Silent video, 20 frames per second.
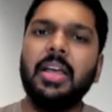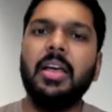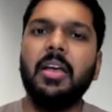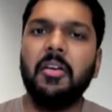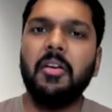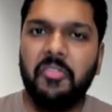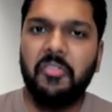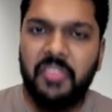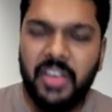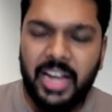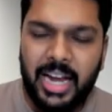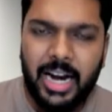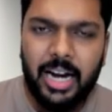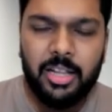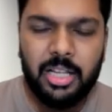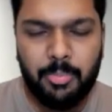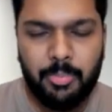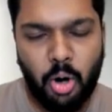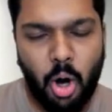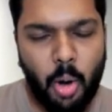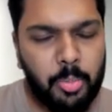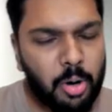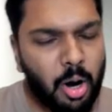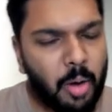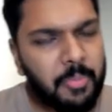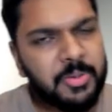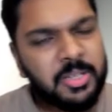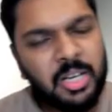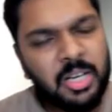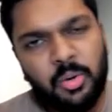failed, the proper
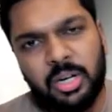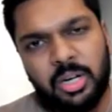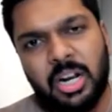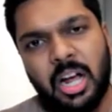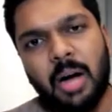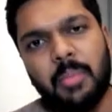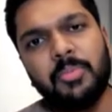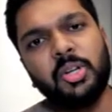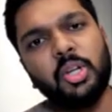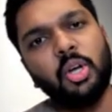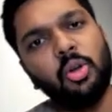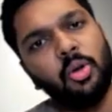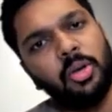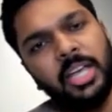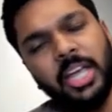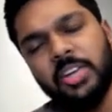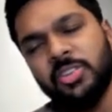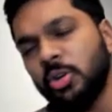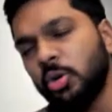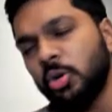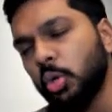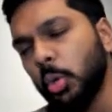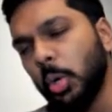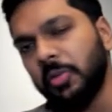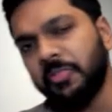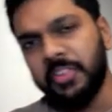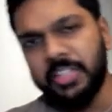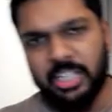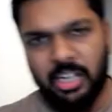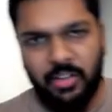officer would come to your location, do
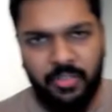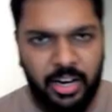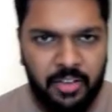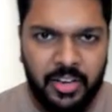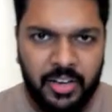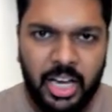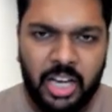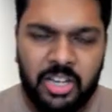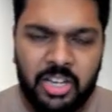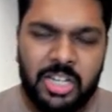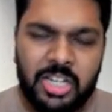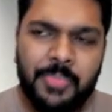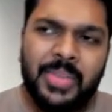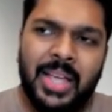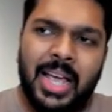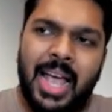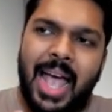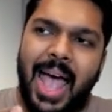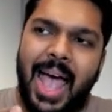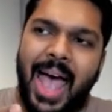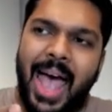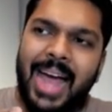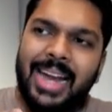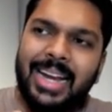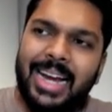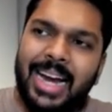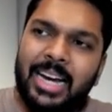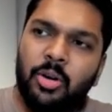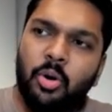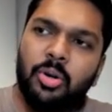a physical verification, and
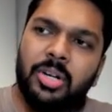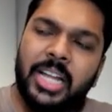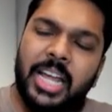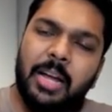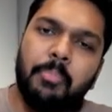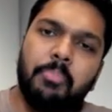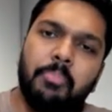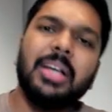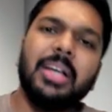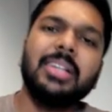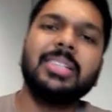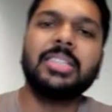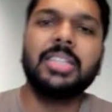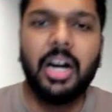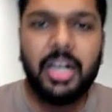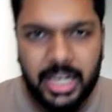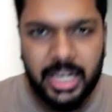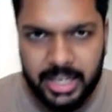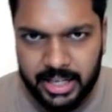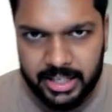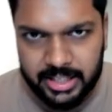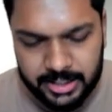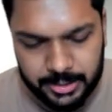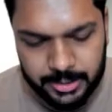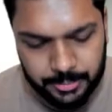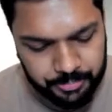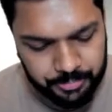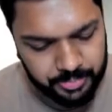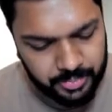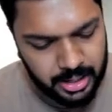it could take plus 30 days.
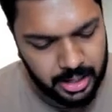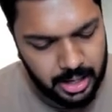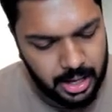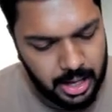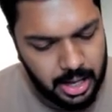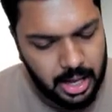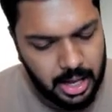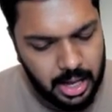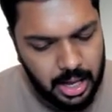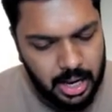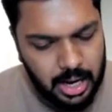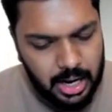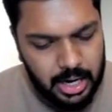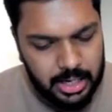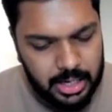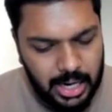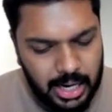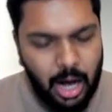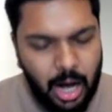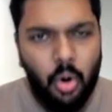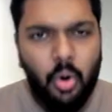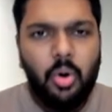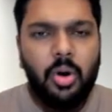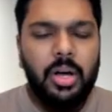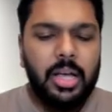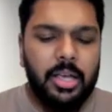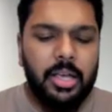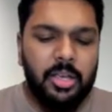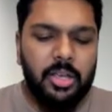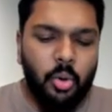
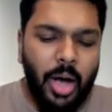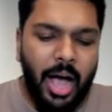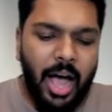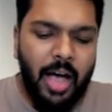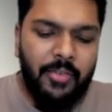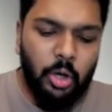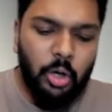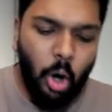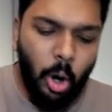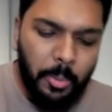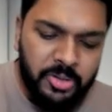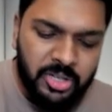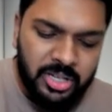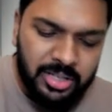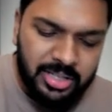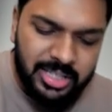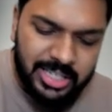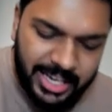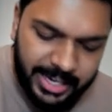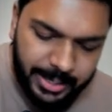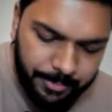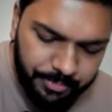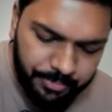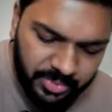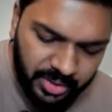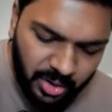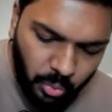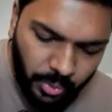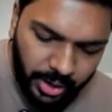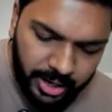Now you have an optional
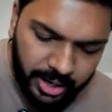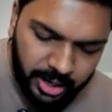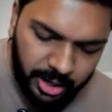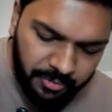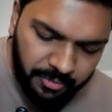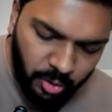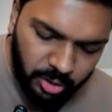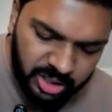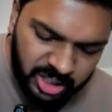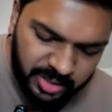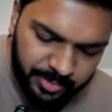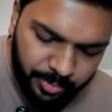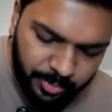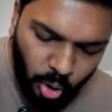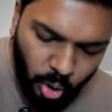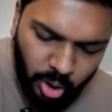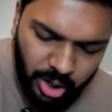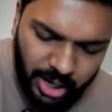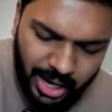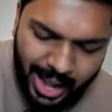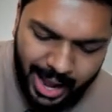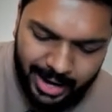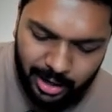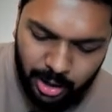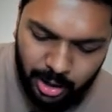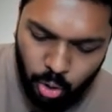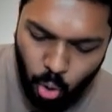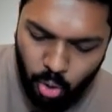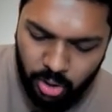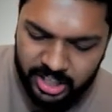scheme wherein for small and
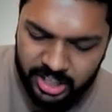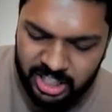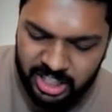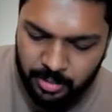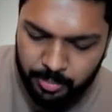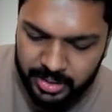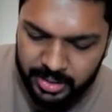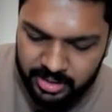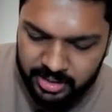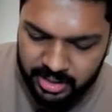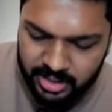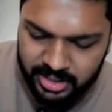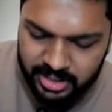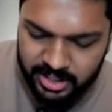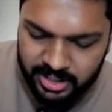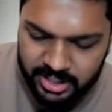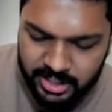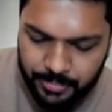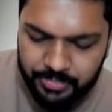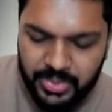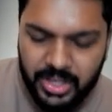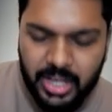low risk businesses,